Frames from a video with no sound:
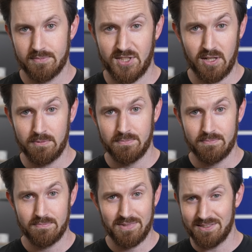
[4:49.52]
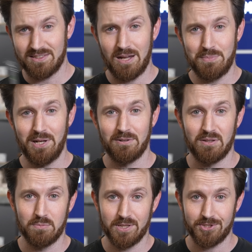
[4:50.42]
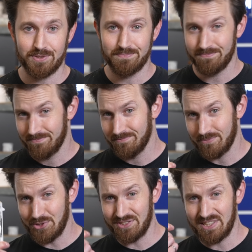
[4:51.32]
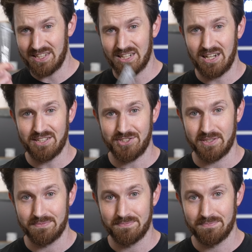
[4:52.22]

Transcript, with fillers: So let's stop beating around the bush. What's this thing gonna cost you?